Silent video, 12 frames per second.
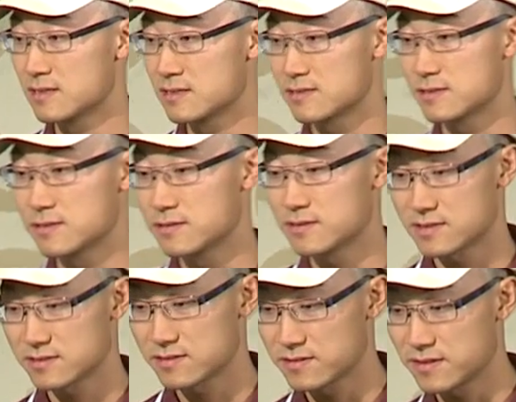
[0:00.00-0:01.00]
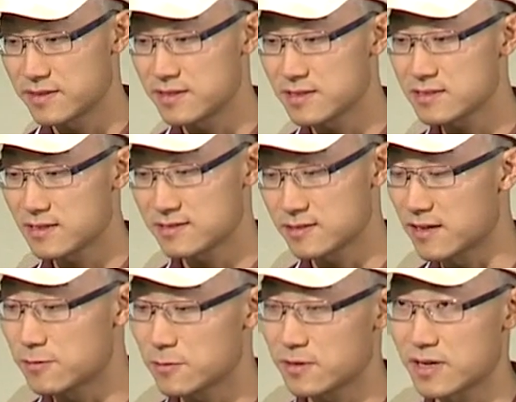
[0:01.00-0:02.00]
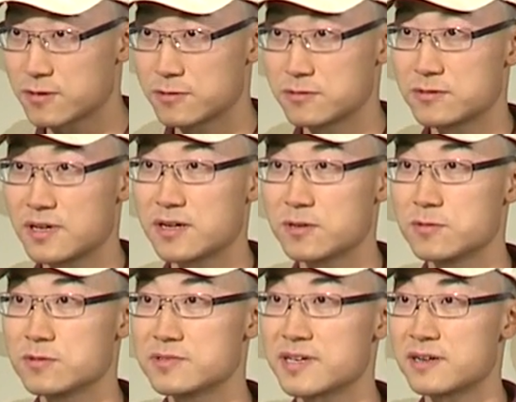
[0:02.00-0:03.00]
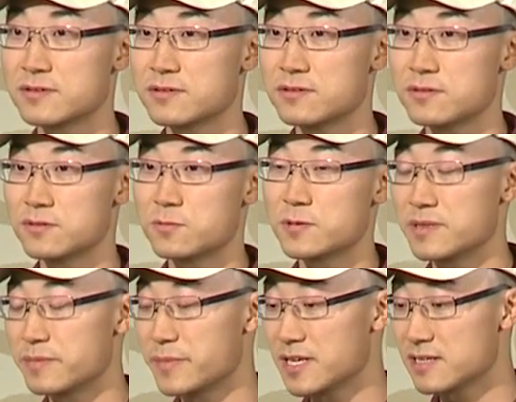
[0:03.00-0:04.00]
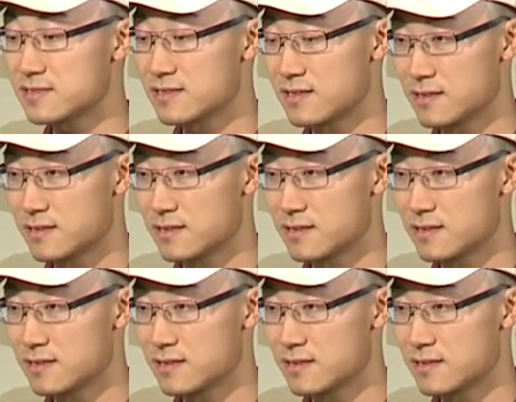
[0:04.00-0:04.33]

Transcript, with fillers: So, so, in the, so I, will, I, will, I will tell you what it means